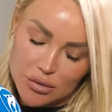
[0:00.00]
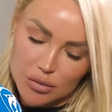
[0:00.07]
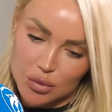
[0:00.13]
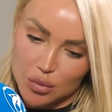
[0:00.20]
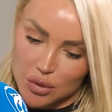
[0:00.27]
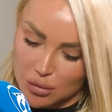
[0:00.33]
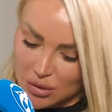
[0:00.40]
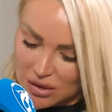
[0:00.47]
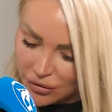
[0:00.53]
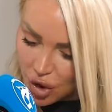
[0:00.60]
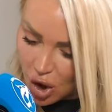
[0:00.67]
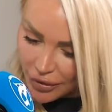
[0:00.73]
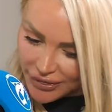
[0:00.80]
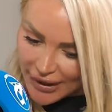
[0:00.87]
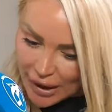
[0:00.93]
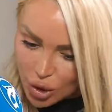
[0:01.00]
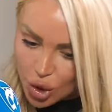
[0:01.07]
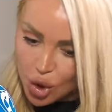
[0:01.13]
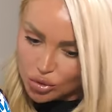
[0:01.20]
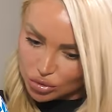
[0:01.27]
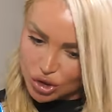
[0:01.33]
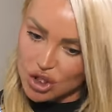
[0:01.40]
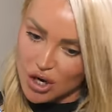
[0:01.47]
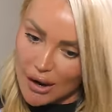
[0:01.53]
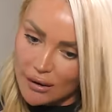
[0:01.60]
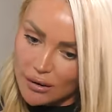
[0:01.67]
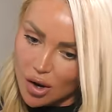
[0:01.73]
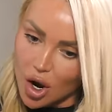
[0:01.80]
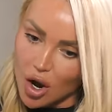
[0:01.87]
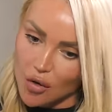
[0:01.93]
we, have got that culture
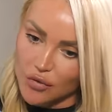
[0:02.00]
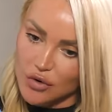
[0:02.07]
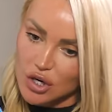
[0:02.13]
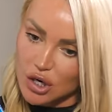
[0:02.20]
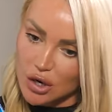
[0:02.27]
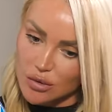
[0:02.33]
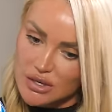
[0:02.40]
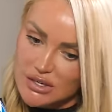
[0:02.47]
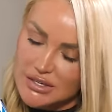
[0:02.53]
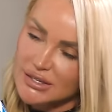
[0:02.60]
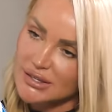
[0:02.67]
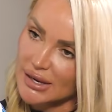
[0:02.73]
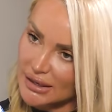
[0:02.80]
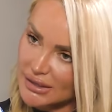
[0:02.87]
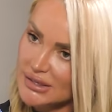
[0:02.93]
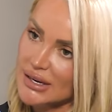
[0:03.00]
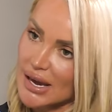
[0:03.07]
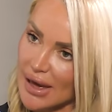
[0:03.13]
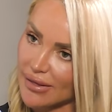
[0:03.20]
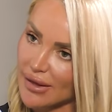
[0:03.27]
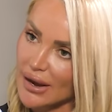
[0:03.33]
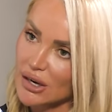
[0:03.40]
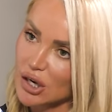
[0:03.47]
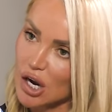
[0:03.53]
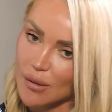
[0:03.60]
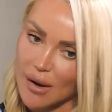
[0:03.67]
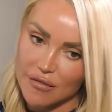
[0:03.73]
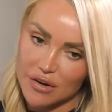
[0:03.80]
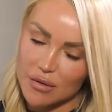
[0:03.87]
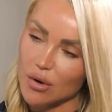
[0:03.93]
of you know you stick together you know
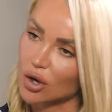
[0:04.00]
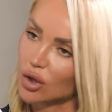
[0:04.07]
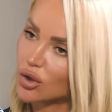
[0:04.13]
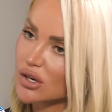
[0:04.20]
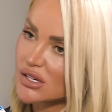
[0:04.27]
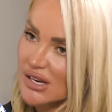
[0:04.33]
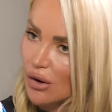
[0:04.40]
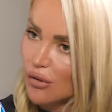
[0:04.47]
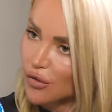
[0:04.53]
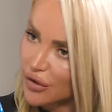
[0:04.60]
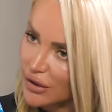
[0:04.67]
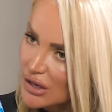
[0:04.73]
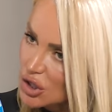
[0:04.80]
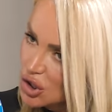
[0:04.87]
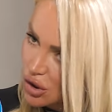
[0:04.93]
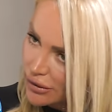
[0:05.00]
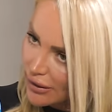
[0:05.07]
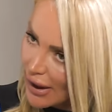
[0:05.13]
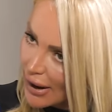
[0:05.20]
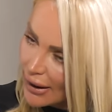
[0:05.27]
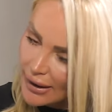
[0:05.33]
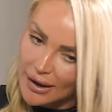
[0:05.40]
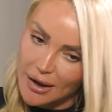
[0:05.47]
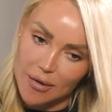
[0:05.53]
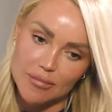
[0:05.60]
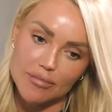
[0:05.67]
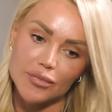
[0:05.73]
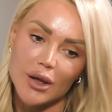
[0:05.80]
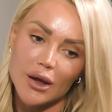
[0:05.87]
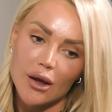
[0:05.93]
everyone looks out for each other
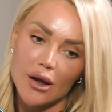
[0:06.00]
um